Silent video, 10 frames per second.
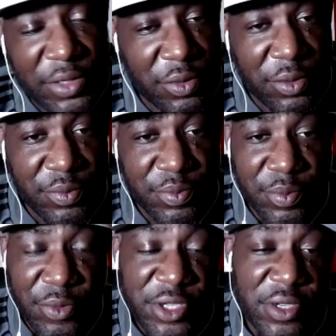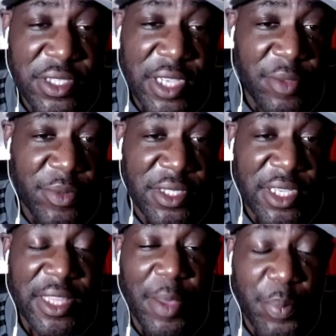saw Mauricio Solomon
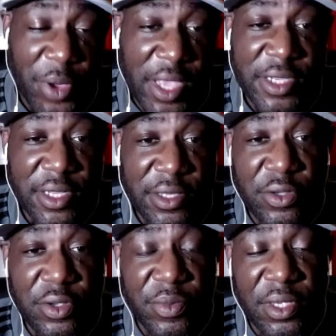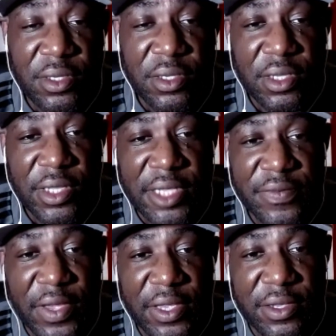said that personally to me in
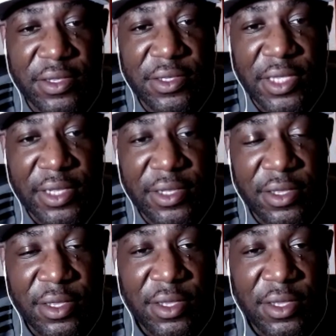Las Vegas, and